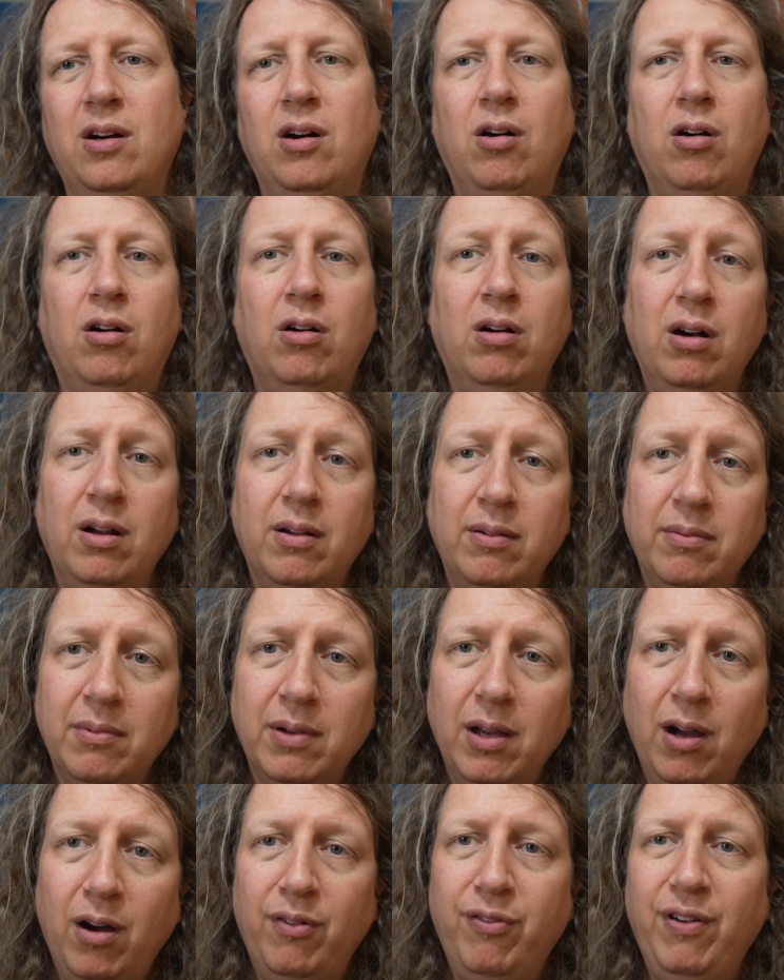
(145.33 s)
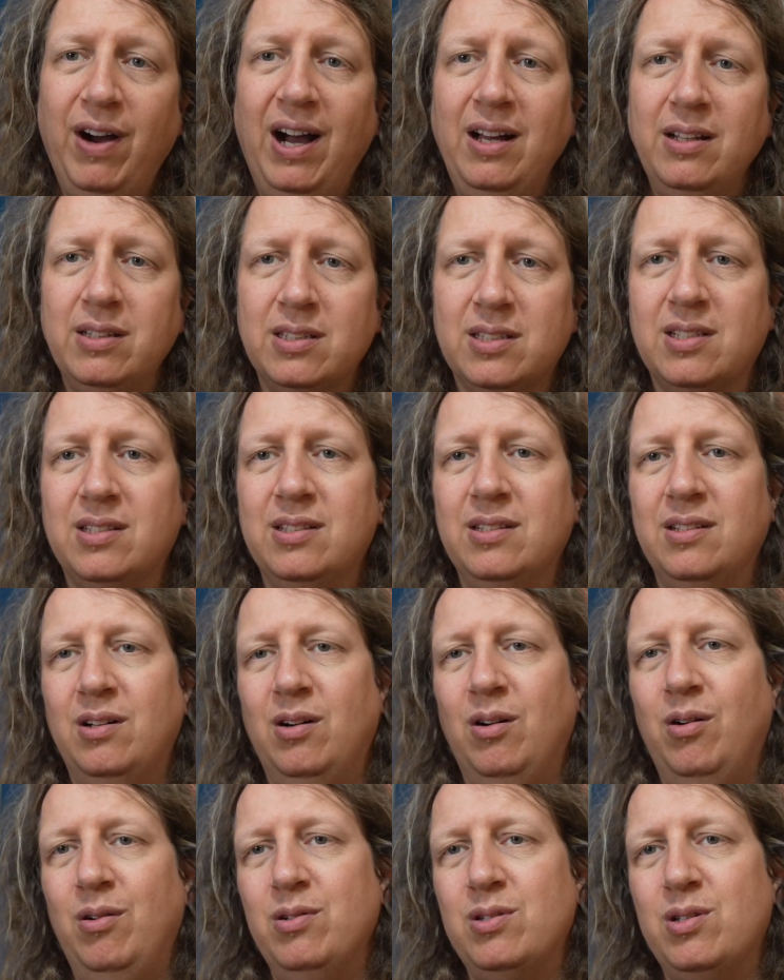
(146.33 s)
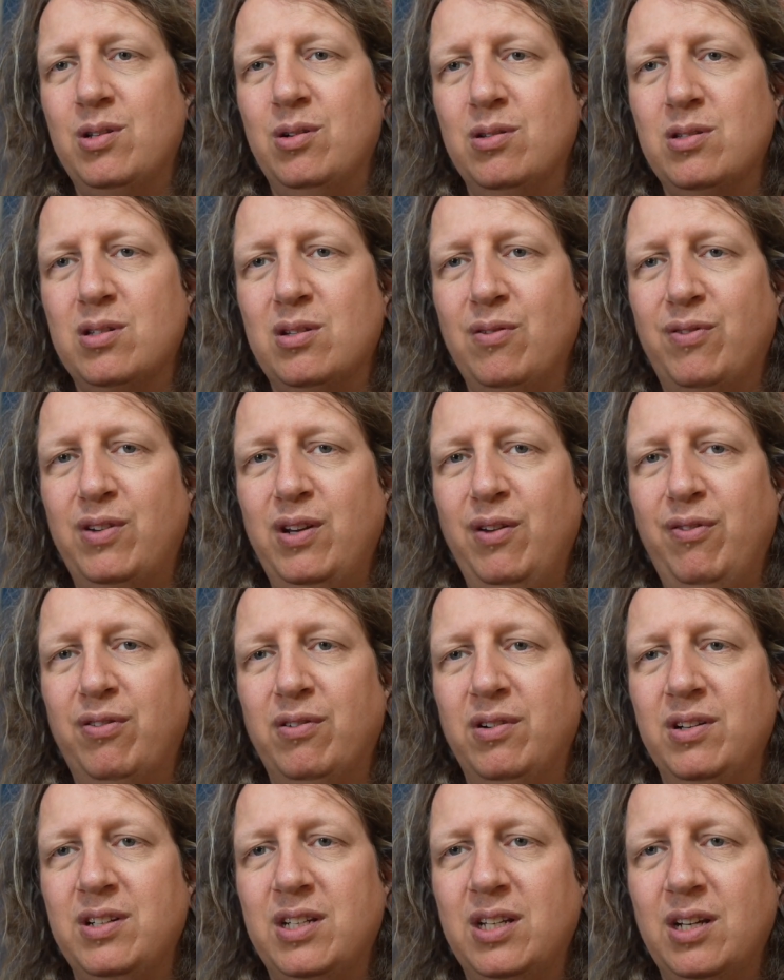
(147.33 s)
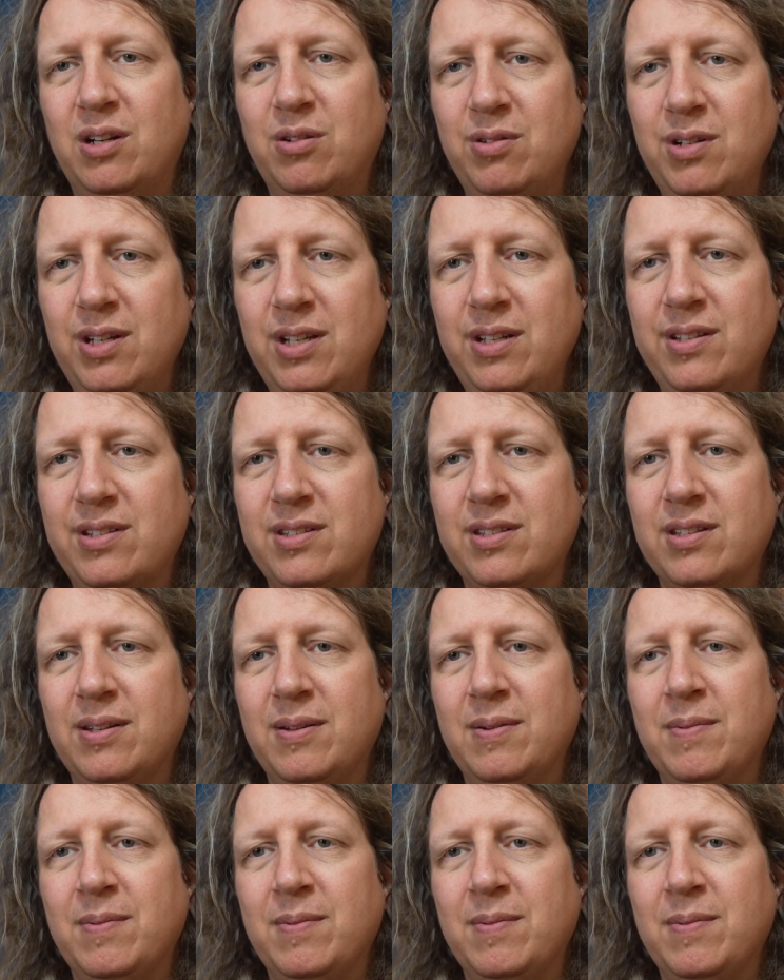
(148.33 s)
or of arts, all sorts of different degrees.